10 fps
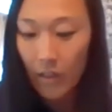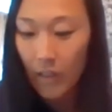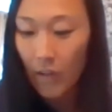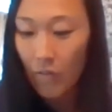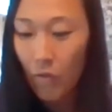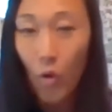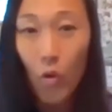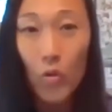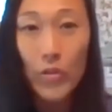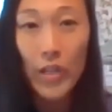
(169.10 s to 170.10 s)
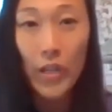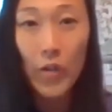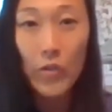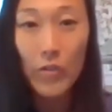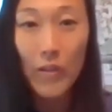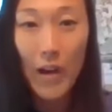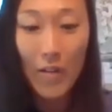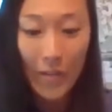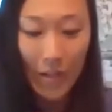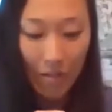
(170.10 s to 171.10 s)
It rolls, it goes
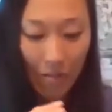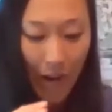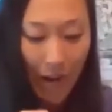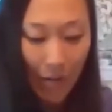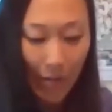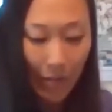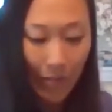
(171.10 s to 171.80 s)
around and around.